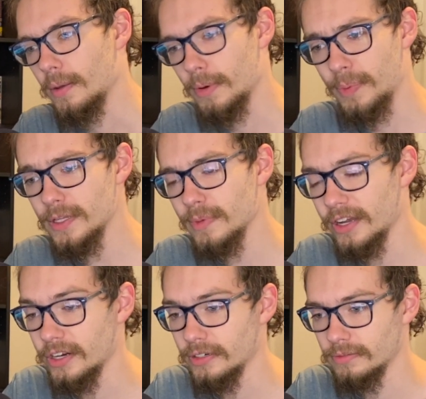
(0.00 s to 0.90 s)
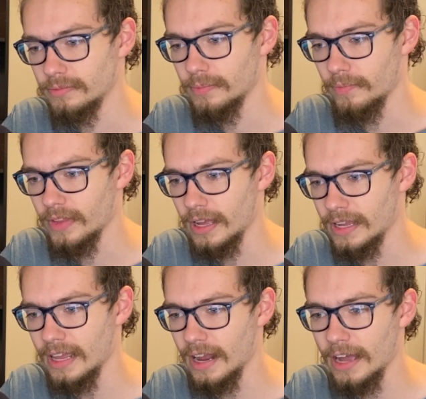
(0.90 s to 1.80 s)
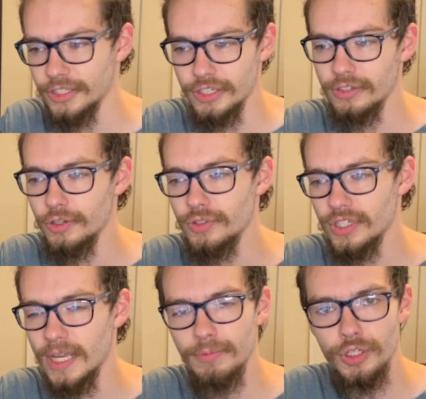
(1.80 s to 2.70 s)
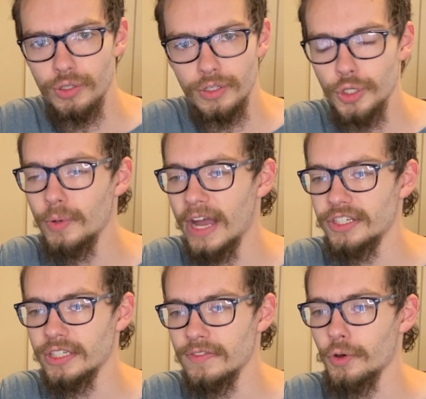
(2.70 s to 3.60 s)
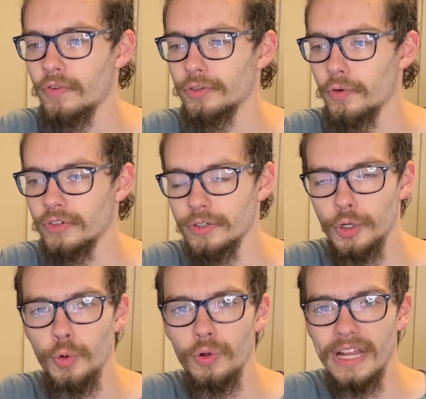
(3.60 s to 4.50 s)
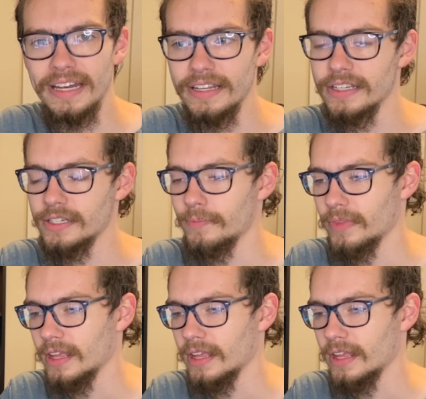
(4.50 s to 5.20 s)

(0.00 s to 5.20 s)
But Pismire, again, I just use the same 2 adjectives over and over, cool and neat.